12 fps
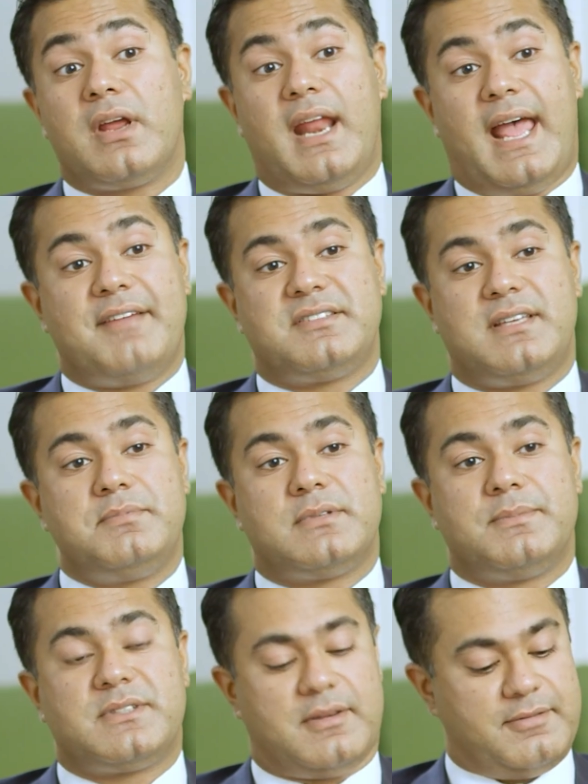you're gonna have
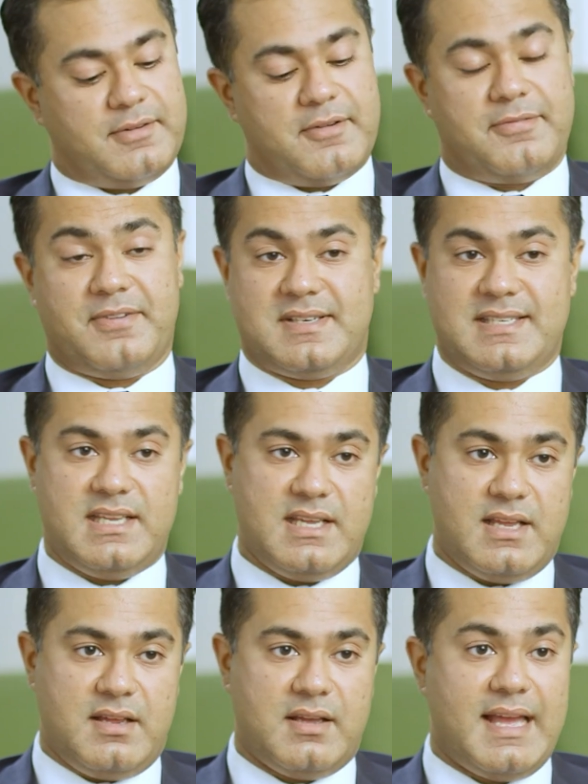symptoms of
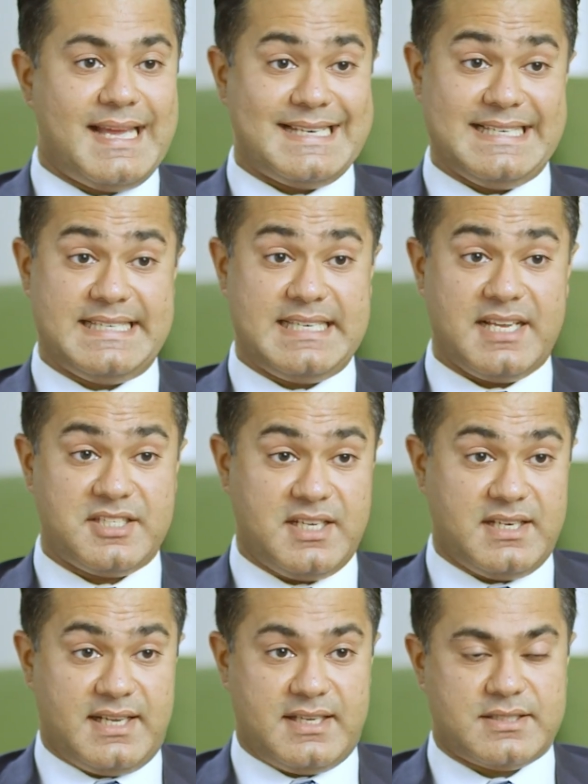fatigue,
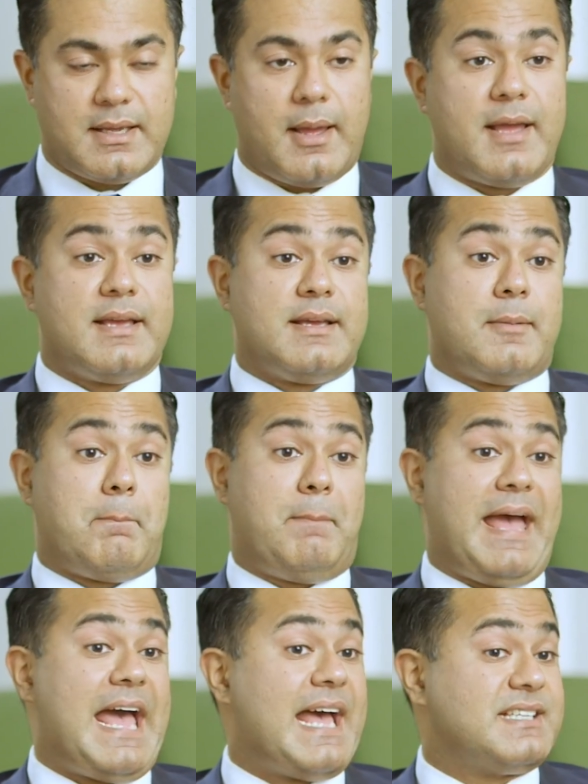dizziness,
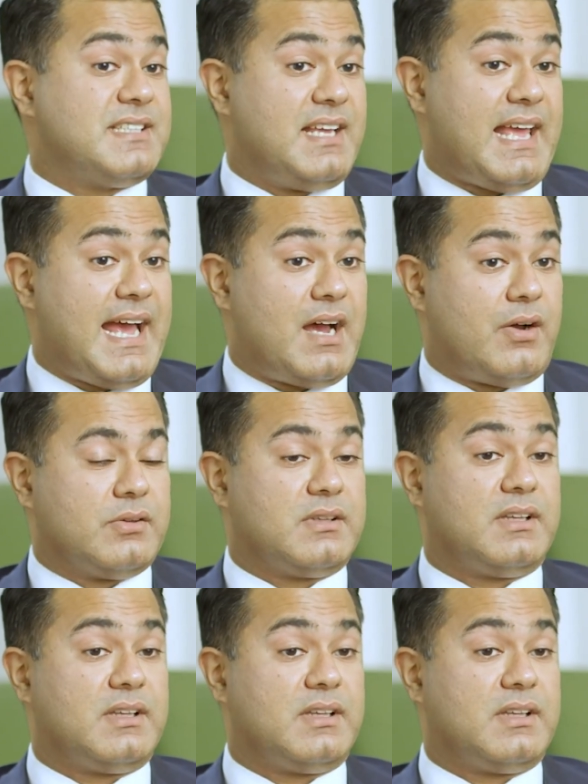passing out,